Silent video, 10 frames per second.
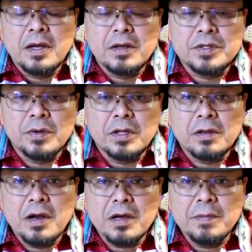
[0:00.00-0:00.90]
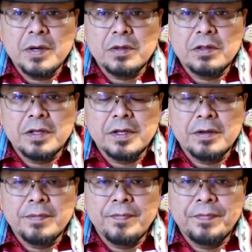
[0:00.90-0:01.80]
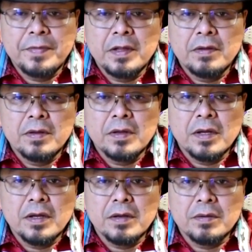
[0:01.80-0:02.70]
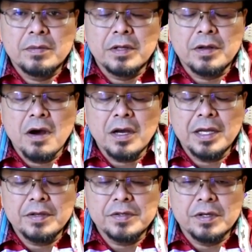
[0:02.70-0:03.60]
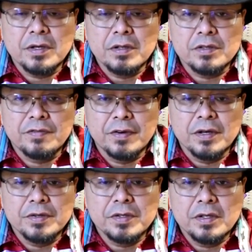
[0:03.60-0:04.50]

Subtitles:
So I'll talk about the talking circles first.